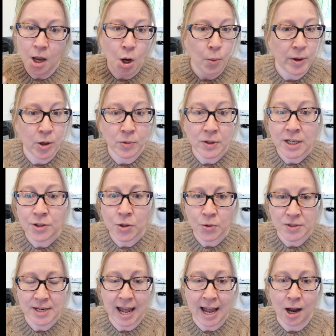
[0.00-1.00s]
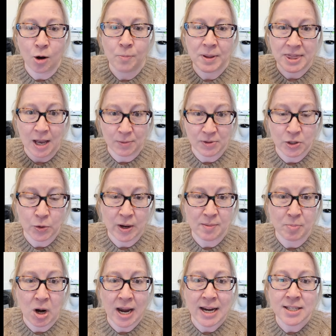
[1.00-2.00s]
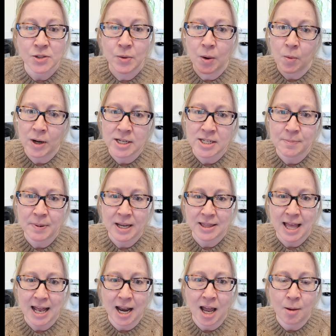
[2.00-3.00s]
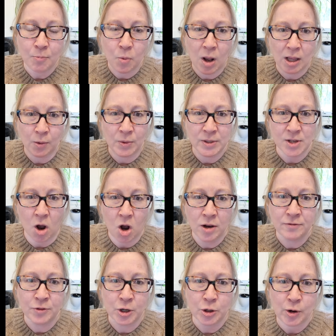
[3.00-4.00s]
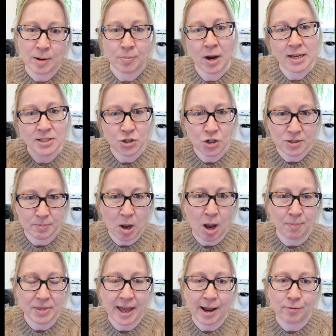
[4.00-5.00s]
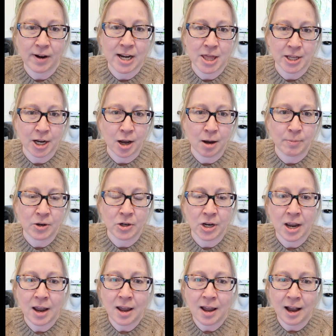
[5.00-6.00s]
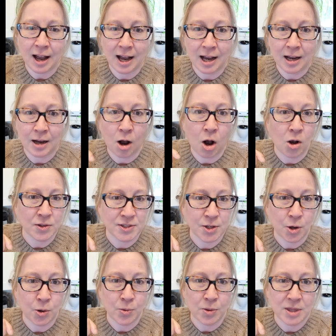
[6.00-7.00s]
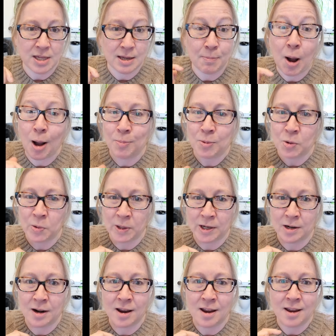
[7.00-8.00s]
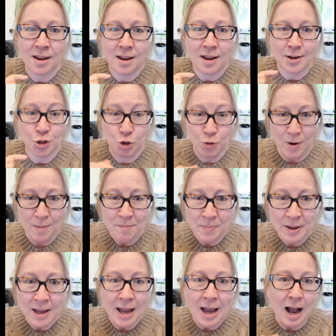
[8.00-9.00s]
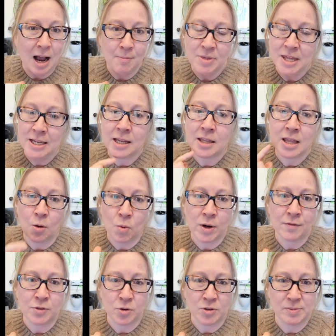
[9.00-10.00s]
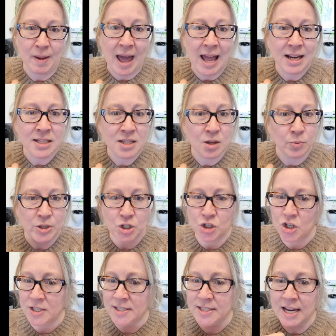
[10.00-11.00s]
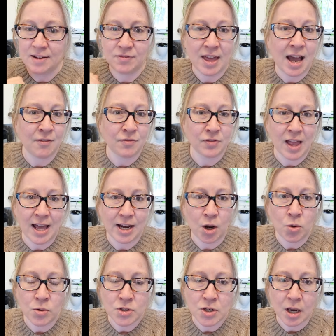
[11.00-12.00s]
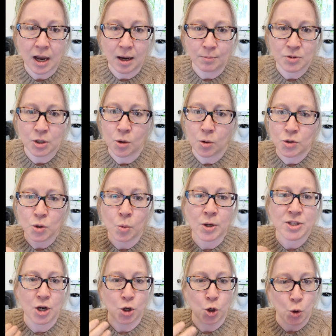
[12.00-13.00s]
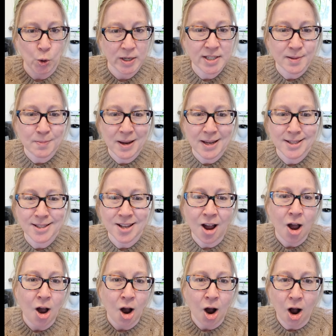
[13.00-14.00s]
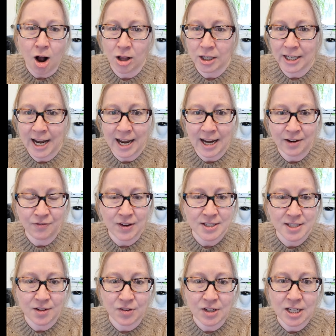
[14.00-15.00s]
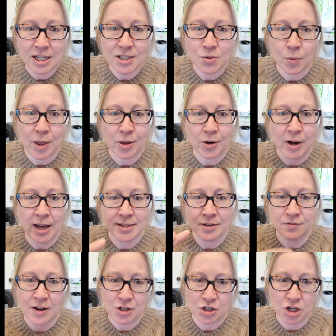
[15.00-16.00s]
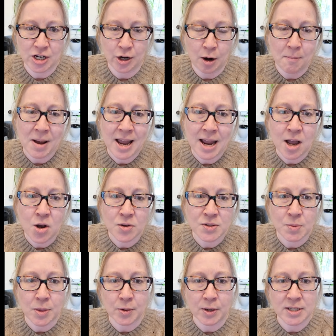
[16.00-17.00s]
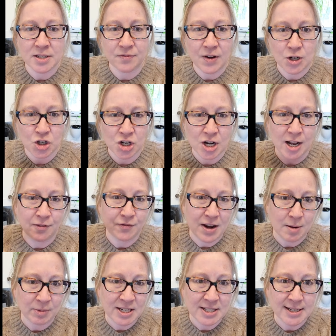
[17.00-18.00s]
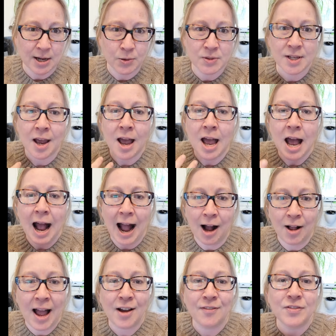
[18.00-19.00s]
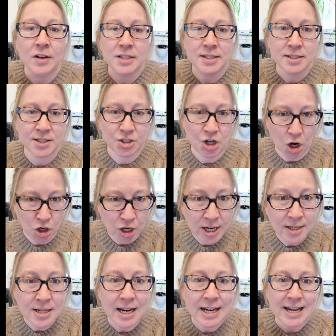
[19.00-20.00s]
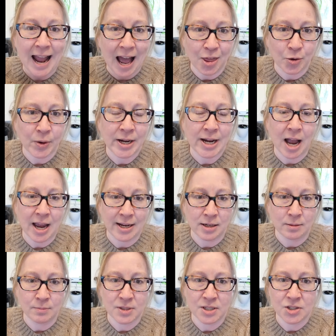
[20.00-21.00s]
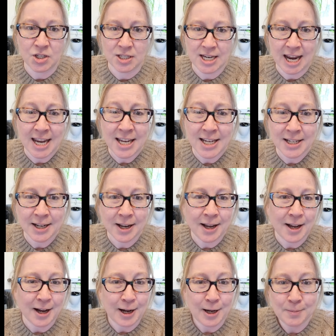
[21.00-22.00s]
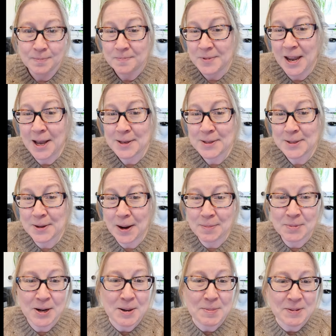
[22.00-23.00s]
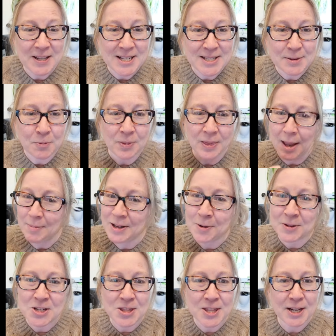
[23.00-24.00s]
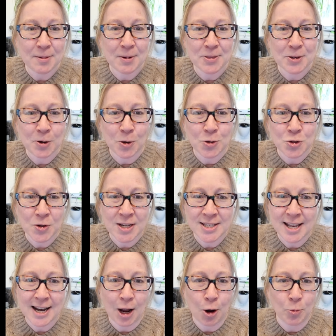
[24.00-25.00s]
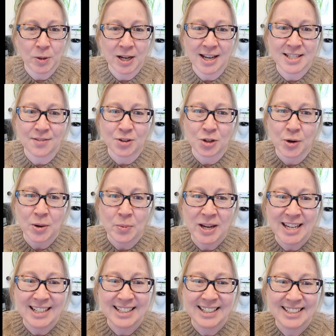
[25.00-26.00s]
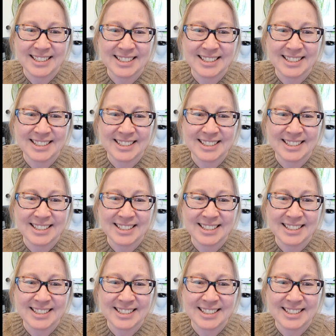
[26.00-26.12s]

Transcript: We don't need those now, but that was a great price. So I wanted to pick that up while it was on for a great price and just pop that right in the cupboard. Uh, also the popcorn shrimp. I'm thinking that one of those bags that we should just save that flat out um, to go towards our Christmas holiday festivities, whether it's a function here at my house, whether it's a function at a family's house. I'll have started gathering items to take. Um, yeah, so I'm pretty pleased. Let me know what you think about the groceries and I hope you guys have a great week.